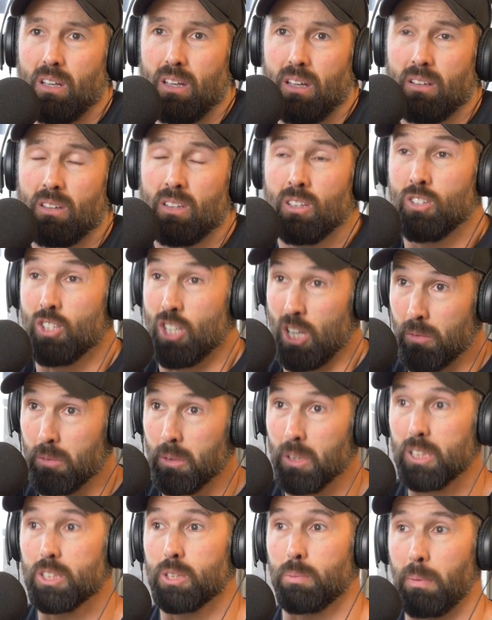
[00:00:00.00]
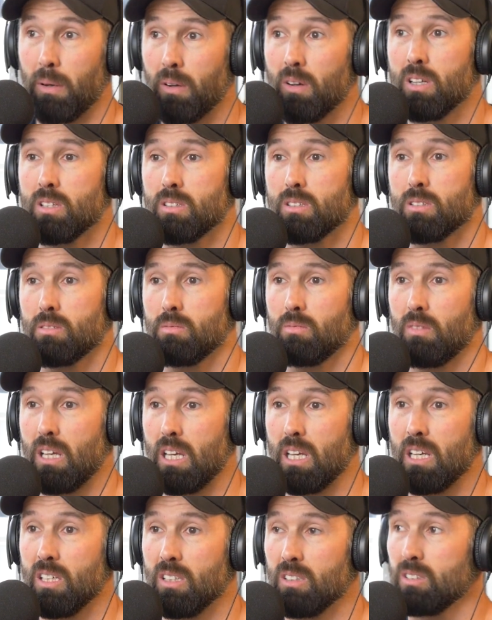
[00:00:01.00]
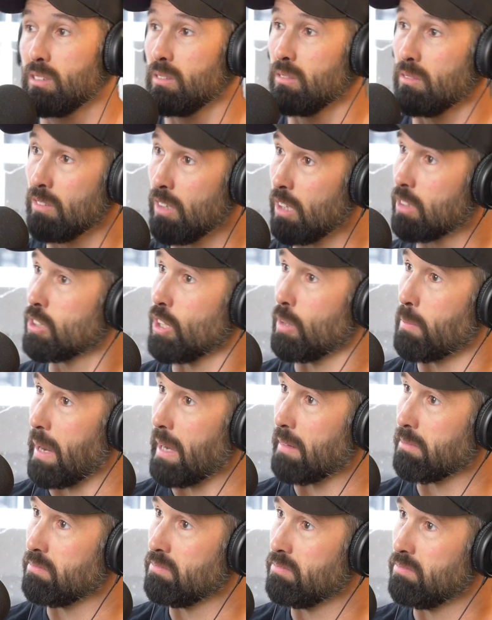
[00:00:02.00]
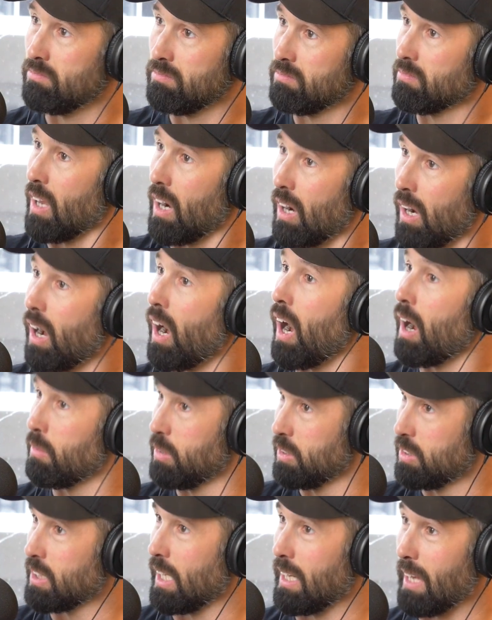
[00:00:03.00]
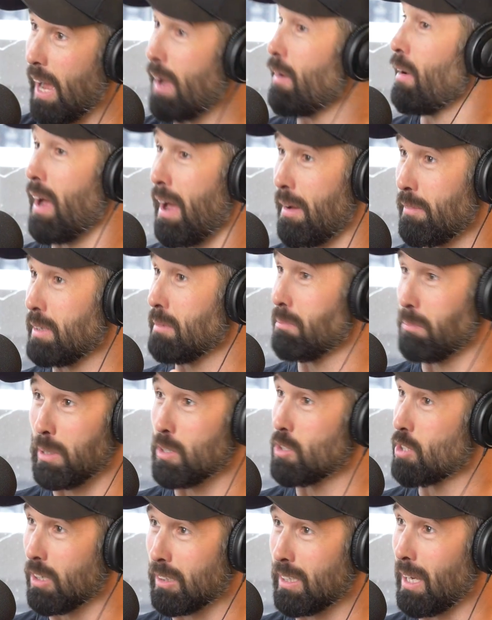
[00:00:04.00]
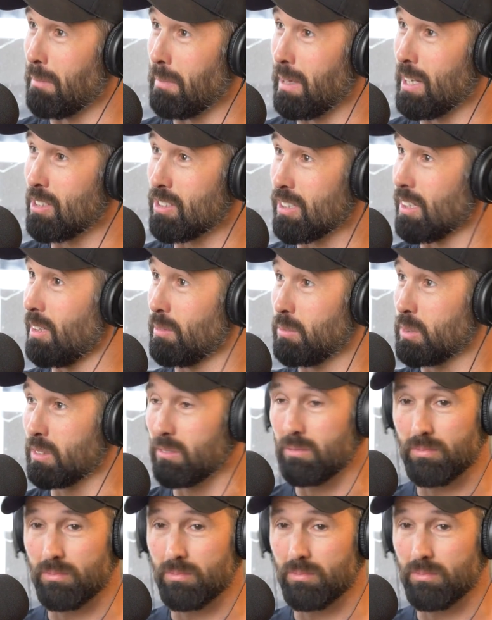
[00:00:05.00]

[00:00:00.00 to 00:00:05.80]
the general experience is not so bad. I, I would say, ha having been choked out many times,